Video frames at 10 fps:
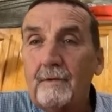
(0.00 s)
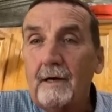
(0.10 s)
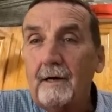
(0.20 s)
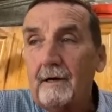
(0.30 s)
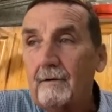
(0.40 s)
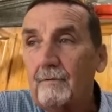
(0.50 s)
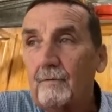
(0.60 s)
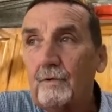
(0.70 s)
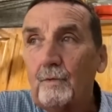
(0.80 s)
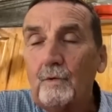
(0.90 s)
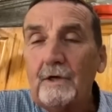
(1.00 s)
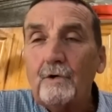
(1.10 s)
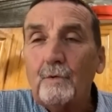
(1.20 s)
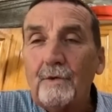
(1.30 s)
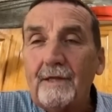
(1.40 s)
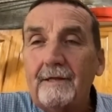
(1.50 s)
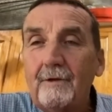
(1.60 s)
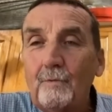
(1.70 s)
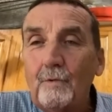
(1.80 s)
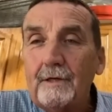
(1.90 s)
uh, the wheel within
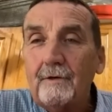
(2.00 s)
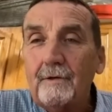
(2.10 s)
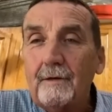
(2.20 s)
the wheel.